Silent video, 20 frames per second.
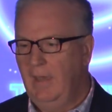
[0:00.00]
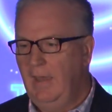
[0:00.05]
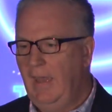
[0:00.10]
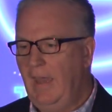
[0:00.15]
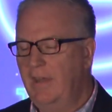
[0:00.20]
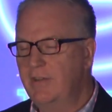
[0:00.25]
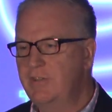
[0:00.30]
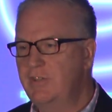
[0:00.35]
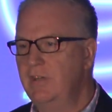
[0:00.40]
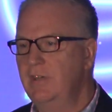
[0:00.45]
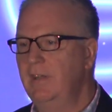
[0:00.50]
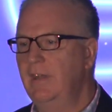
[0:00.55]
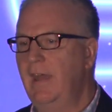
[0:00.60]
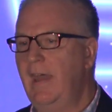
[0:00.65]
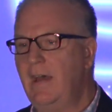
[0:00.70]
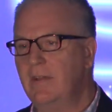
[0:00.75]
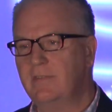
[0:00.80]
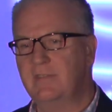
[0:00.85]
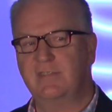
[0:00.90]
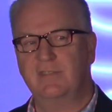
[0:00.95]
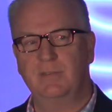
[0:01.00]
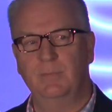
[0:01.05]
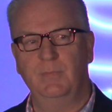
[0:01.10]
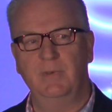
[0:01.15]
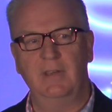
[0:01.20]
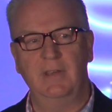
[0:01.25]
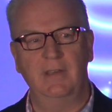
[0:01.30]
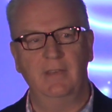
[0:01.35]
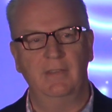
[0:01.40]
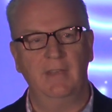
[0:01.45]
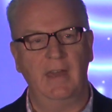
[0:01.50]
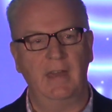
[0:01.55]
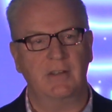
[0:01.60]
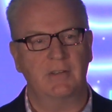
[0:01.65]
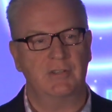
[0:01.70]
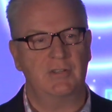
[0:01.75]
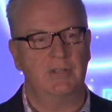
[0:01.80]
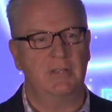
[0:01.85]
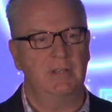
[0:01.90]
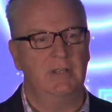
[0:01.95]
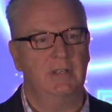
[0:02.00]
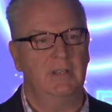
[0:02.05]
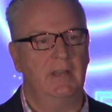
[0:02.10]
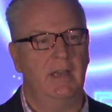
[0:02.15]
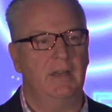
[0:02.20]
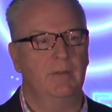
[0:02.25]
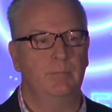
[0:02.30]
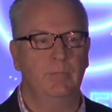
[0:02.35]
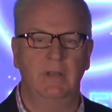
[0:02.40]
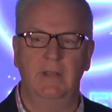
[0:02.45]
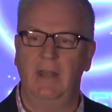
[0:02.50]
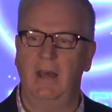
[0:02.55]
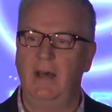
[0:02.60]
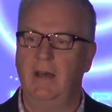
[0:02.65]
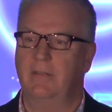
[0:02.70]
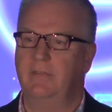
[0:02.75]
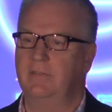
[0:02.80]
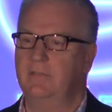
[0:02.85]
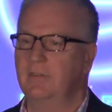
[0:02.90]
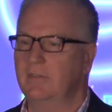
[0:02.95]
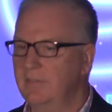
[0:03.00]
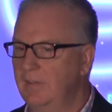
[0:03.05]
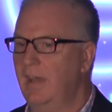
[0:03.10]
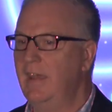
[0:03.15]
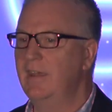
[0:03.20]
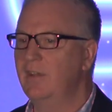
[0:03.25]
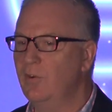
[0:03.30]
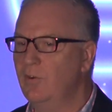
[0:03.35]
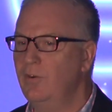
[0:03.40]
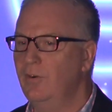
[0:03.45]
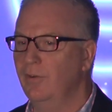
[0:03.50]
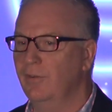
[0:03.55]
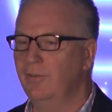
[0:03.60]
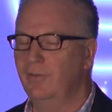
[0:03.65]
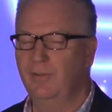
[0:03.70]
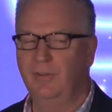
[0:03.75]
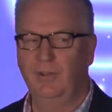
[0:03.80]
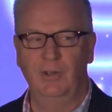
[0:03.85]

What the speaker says: And she announced to me that she had been asked to take on